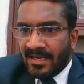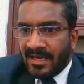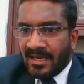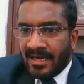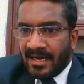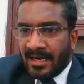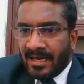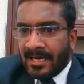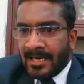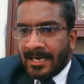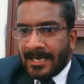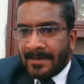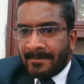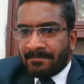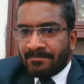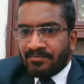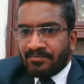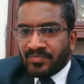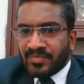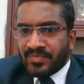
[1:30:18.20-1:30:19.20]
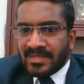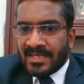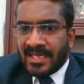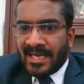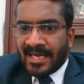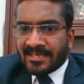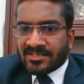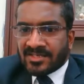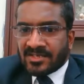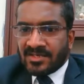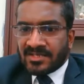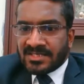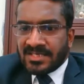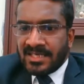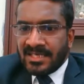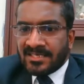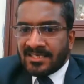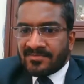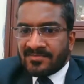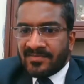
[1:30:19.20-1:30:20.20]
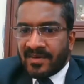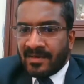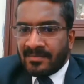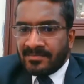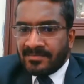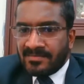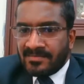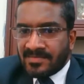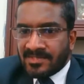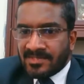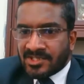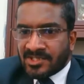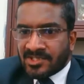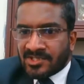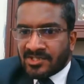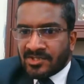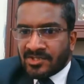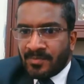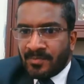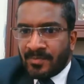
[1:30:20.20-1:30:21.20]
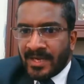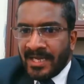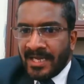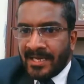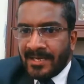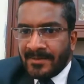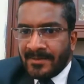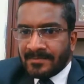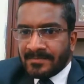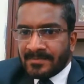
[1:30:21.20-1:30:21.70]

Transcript: Uh, the next question is from Supriya.